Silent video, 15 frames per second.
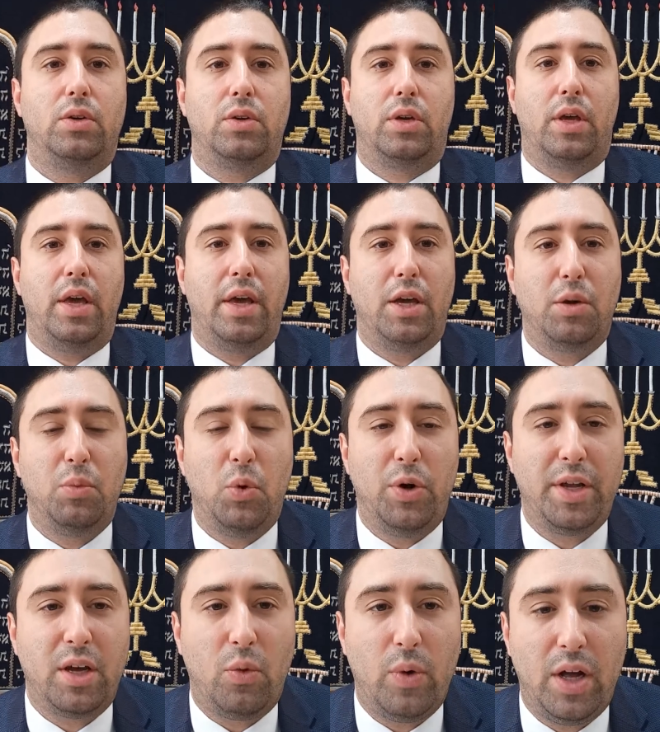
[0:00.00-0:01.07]
Okay, good
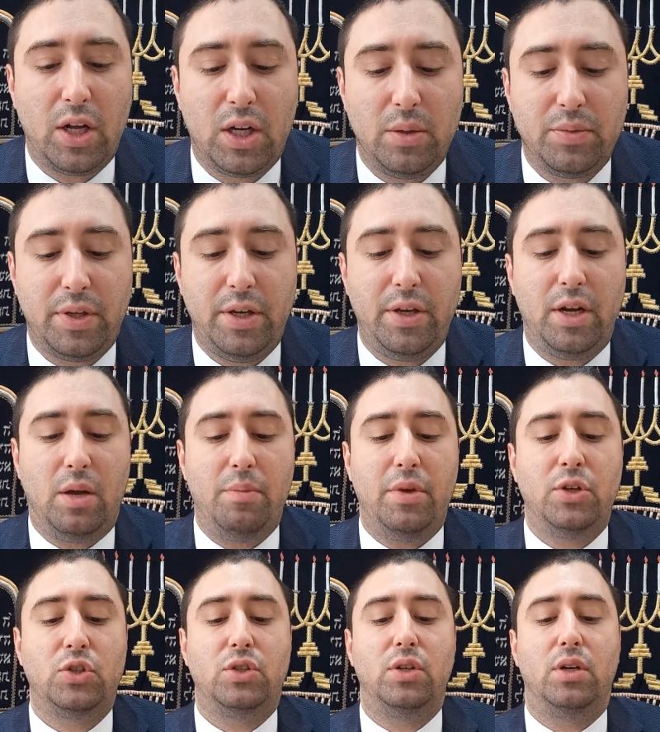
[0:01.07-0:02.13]
morning and welcome to Iyun on
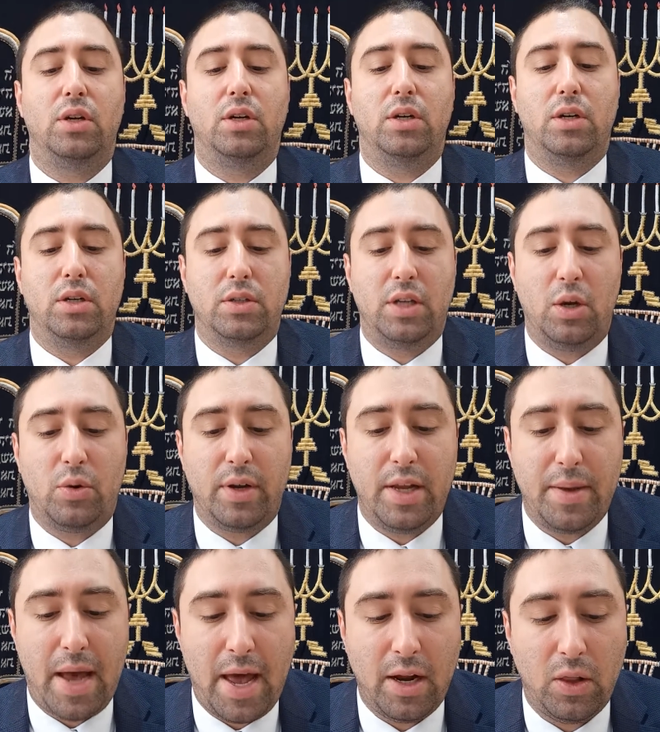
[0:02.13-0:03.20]
Mishna. Today we're going to
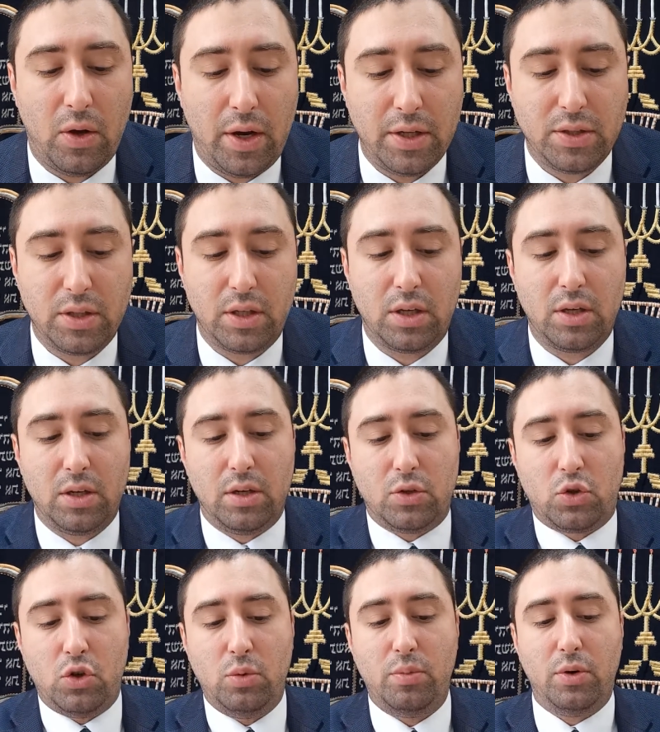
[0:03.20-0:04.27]
be analyzing
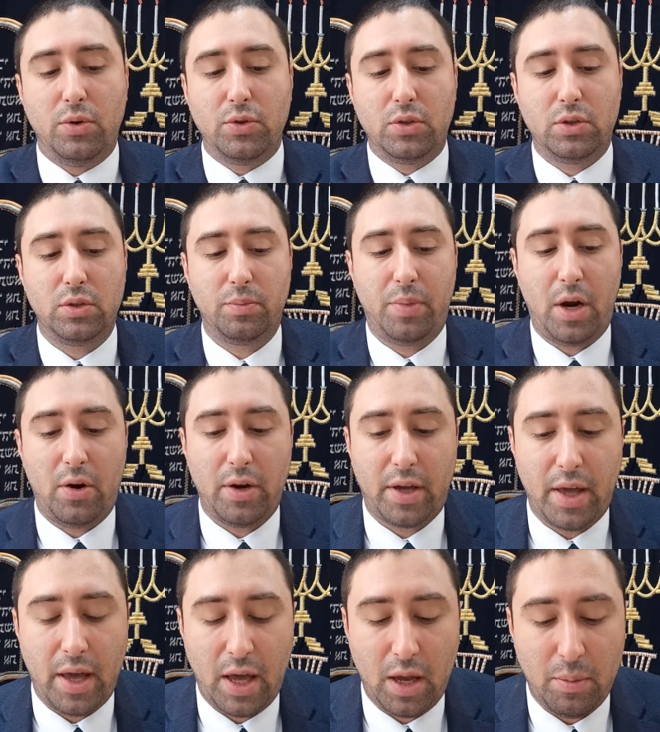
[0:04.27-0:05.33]
Terumos,
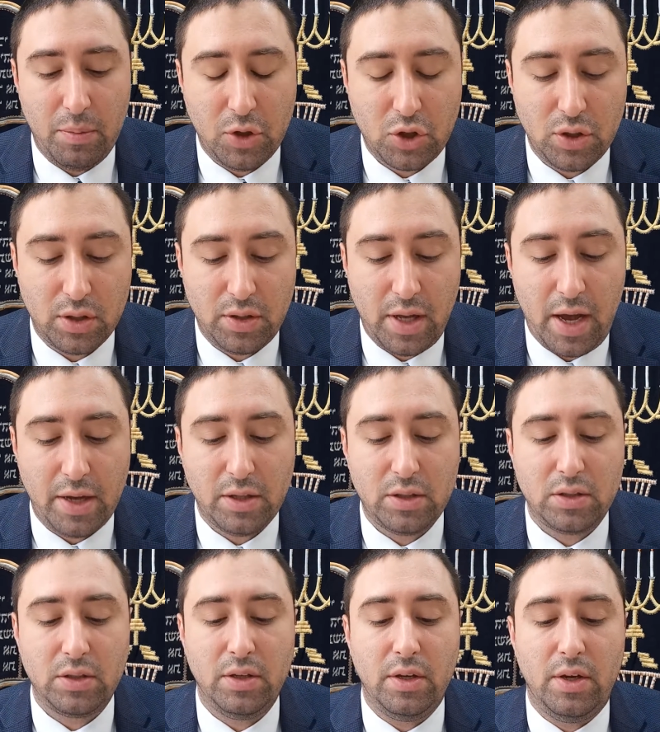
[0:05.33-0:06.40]
Parakeh, Mishna
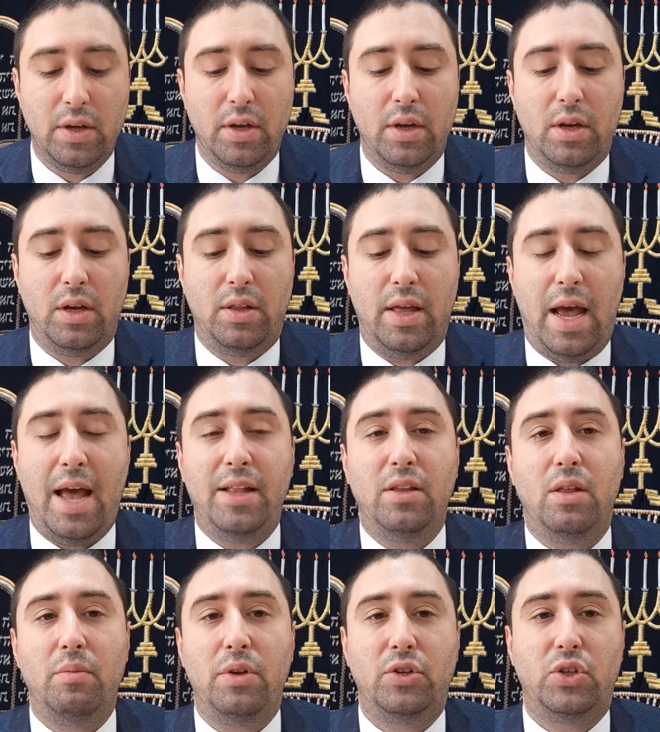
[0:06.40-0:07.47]
tests. The end of
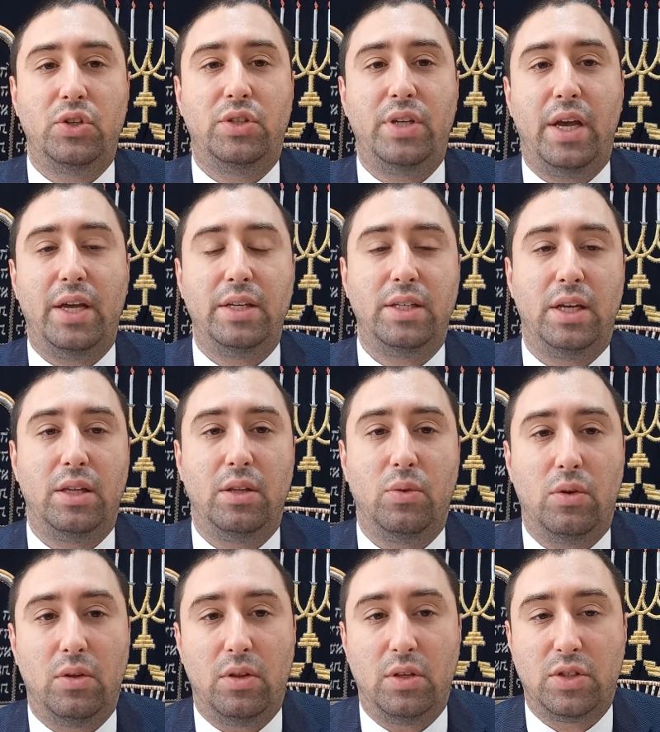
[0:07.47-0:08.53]
the Mishnah says that
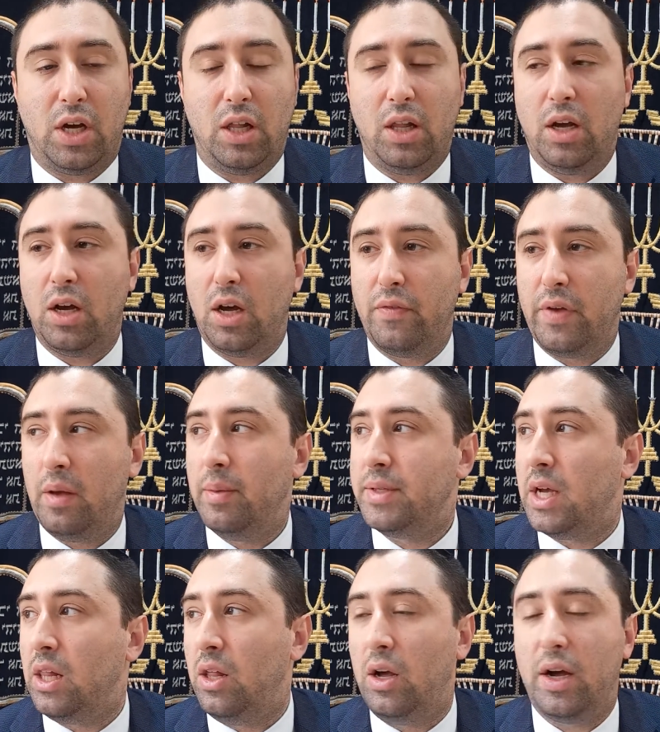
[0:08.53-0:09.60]
this halacha, famous
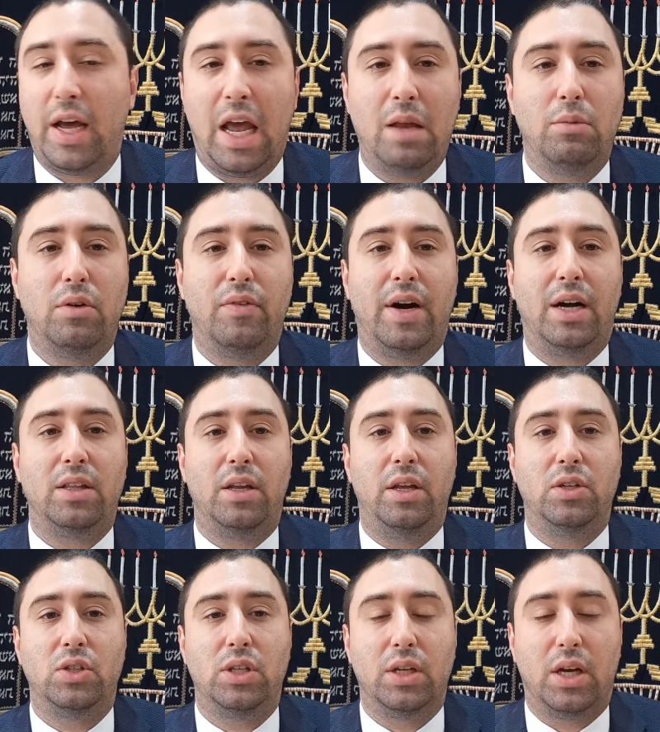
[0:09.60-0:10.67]
halacha, ein mevatan
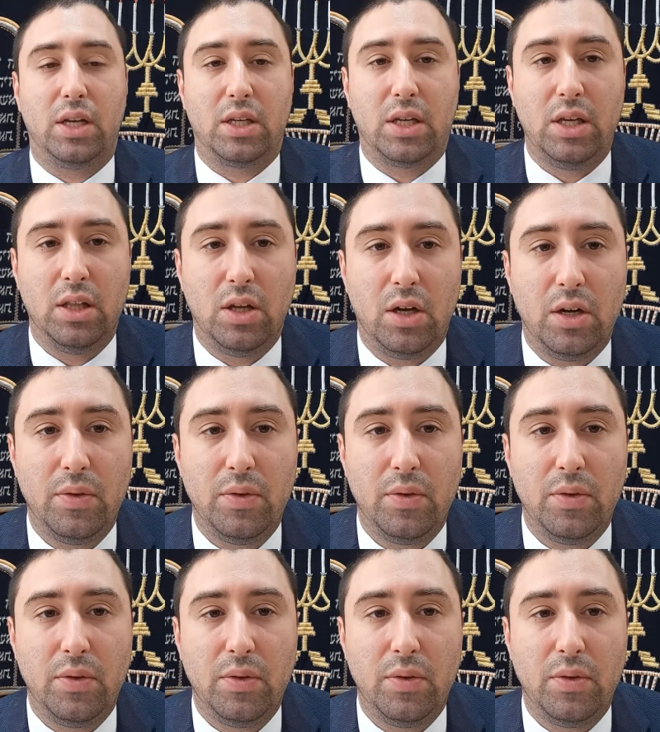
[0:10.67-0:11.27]
ish l'chadchila,